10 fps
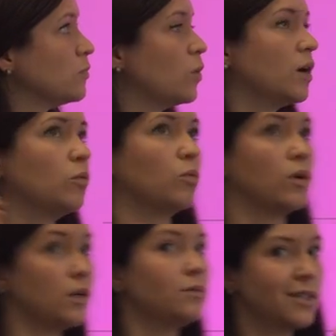what
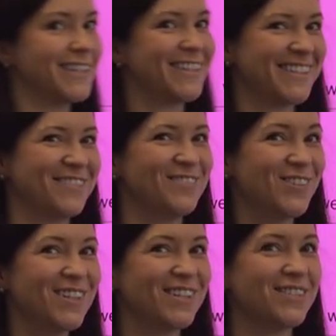one word is
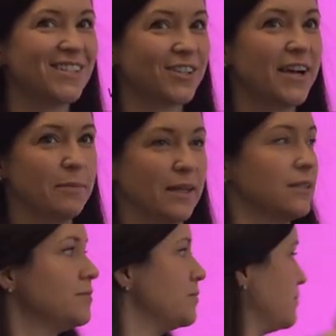warm describing?